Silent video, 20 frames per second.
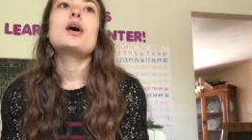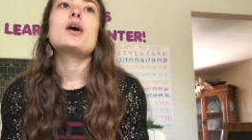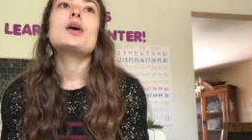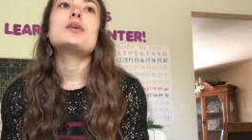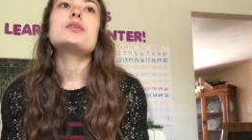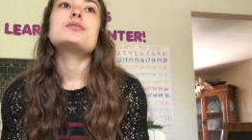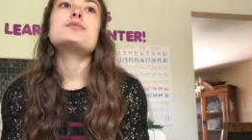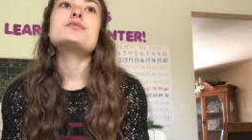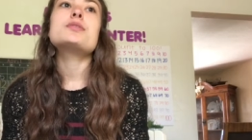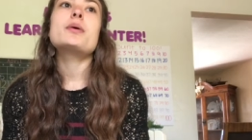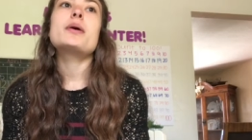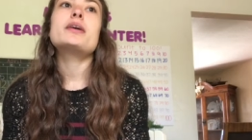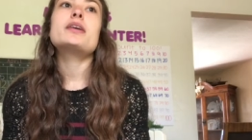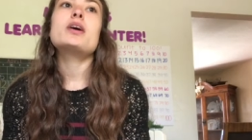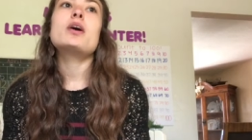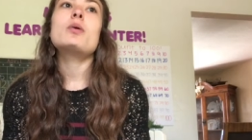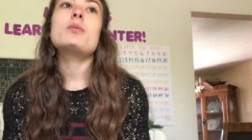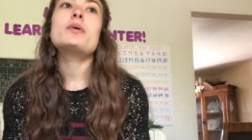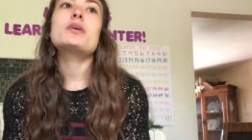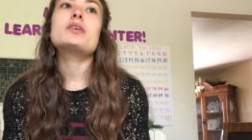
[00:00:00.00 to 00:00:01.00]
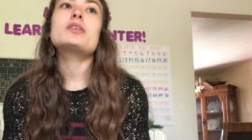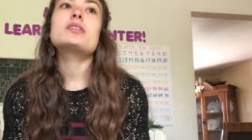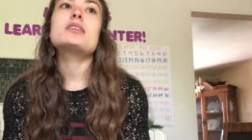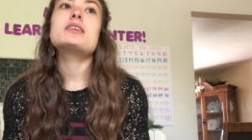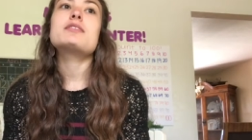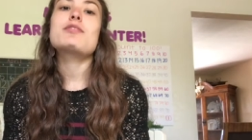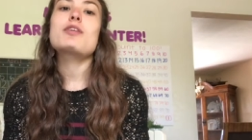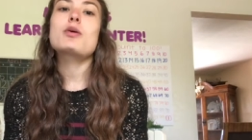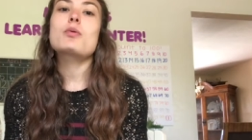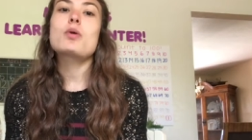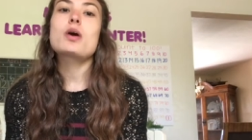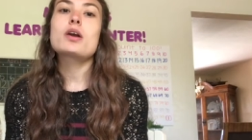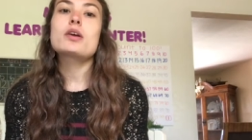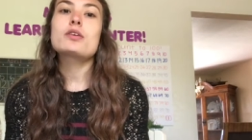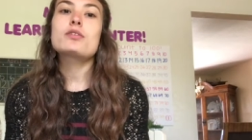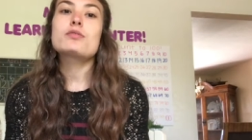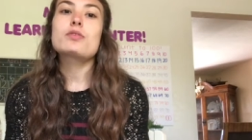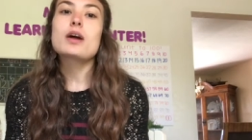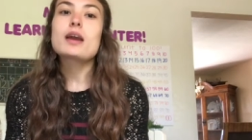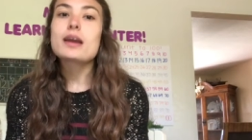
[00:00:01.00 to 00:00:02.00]
So I know we could leave our water
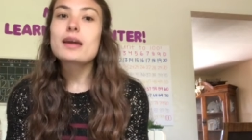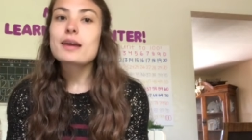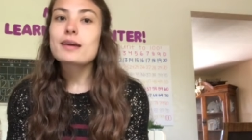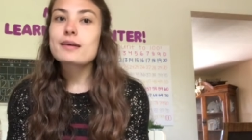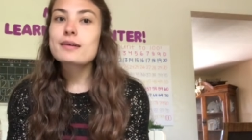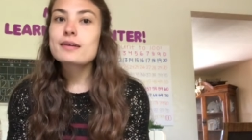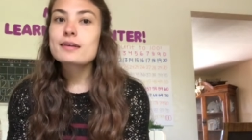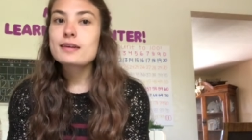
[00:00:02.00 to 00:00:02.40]
running.